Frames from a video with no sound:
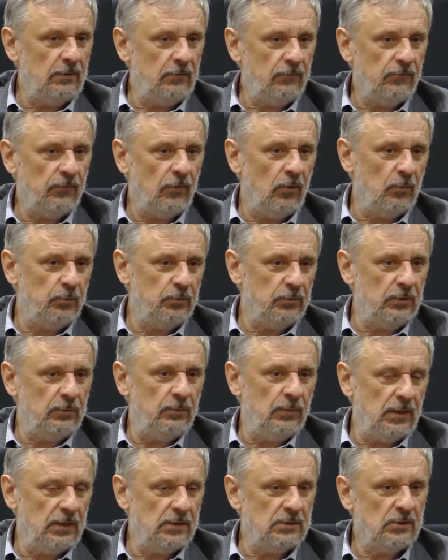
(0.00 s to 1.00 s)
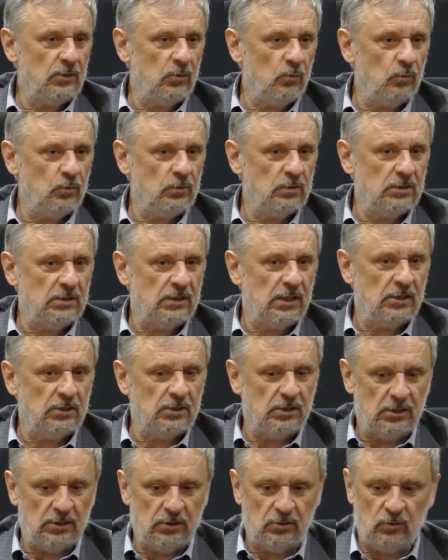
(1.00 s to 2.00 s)
If optimizer would
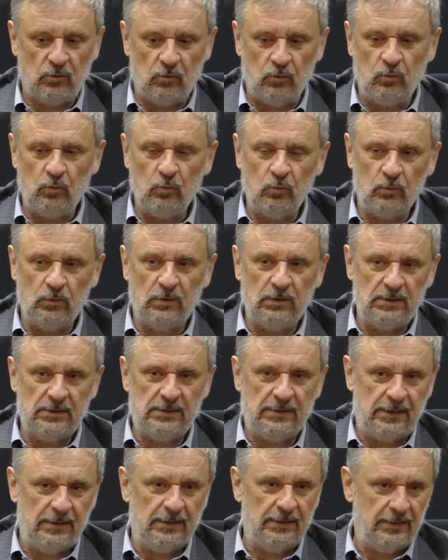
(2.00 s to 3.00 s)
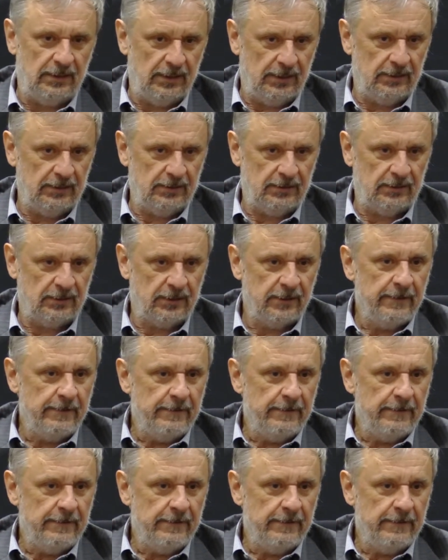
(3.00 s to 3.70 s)
suggest do this and that,